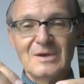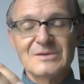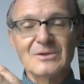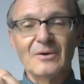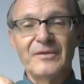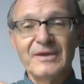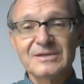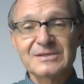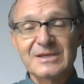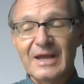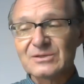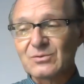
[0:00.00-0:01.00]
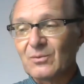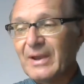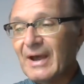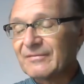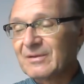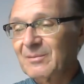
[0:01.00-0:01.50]
So these days when
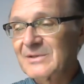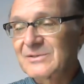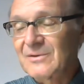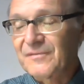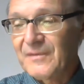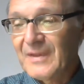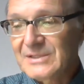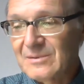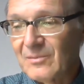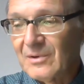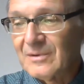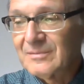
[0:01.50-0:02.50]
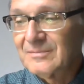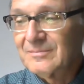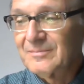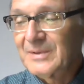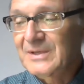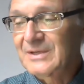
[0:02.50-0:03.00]
we have to be so flexible
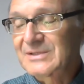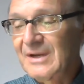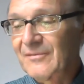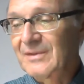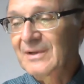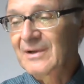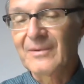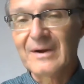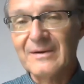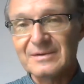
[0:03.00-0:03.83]
because everything around